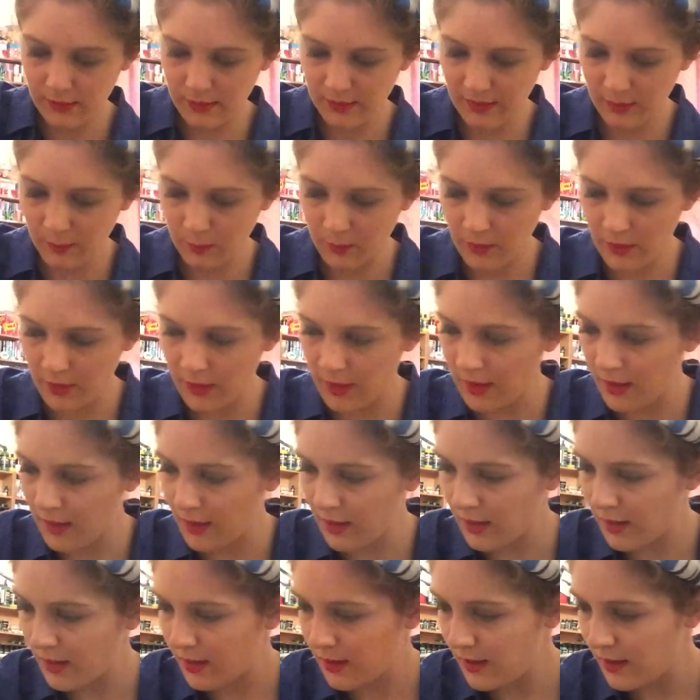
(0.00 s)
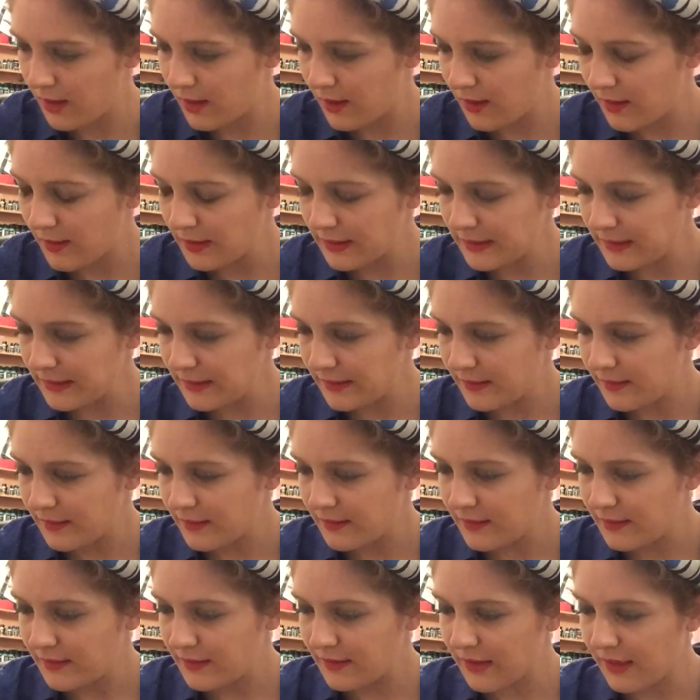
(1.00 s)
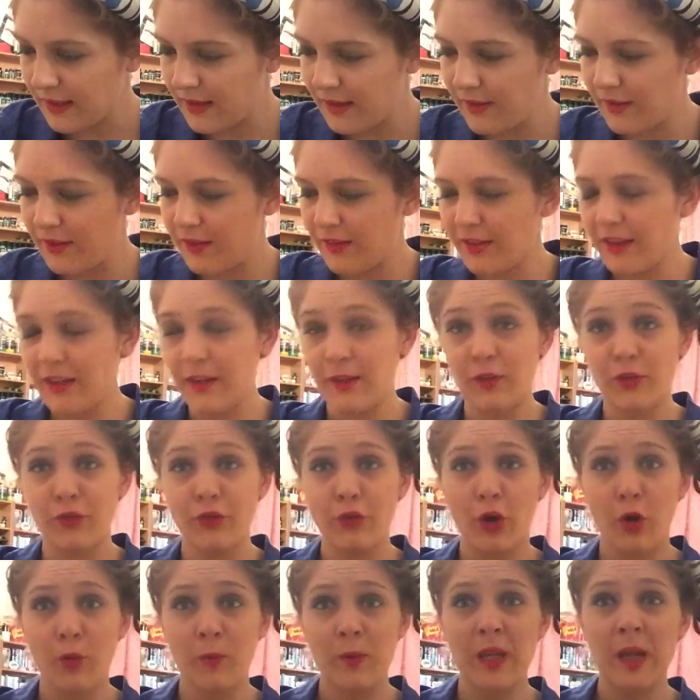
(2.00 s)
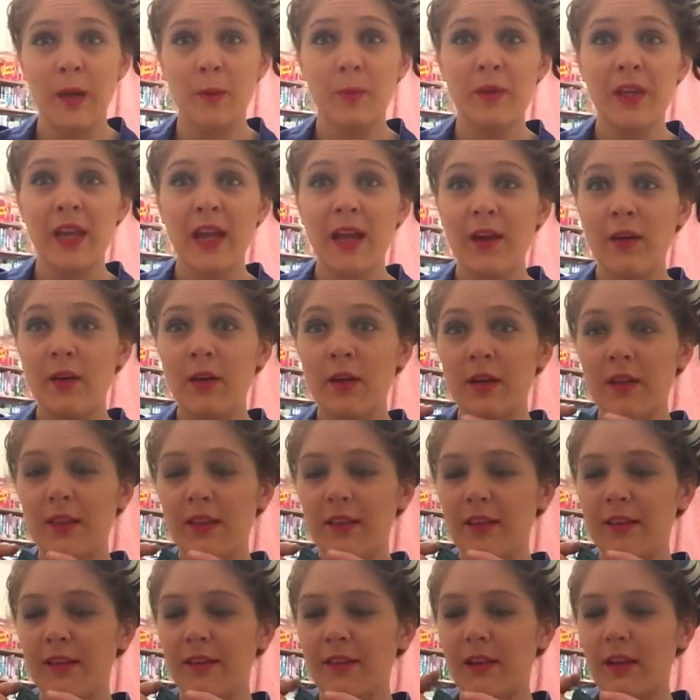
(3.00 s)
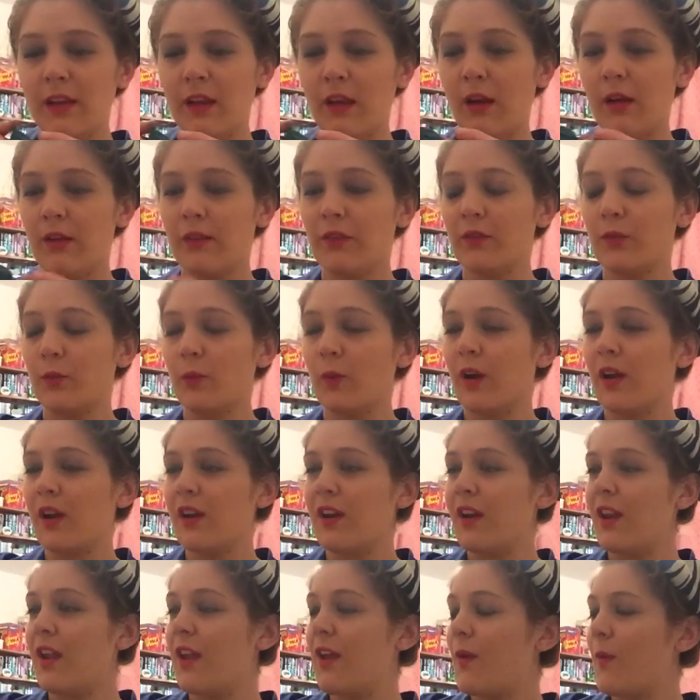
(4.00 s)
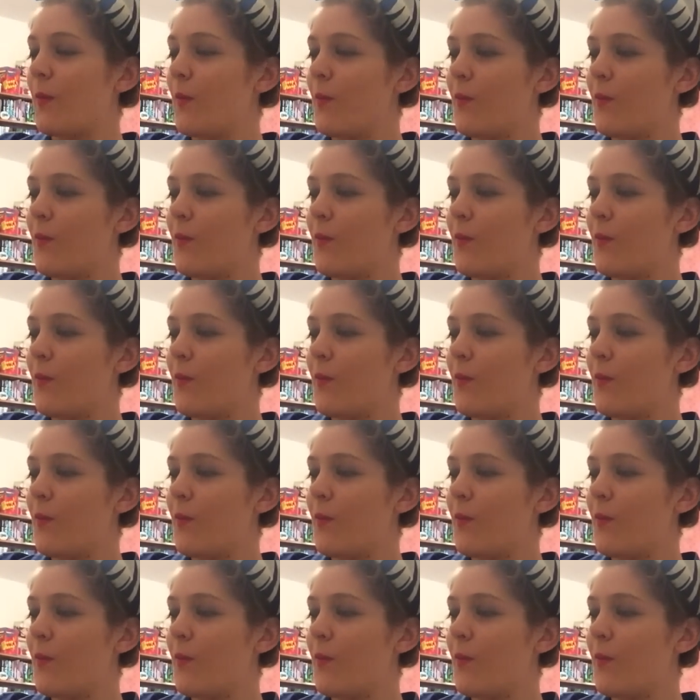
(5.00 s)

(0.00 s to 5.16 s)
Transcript: That one there. And this is going to show me up now. This is the last one.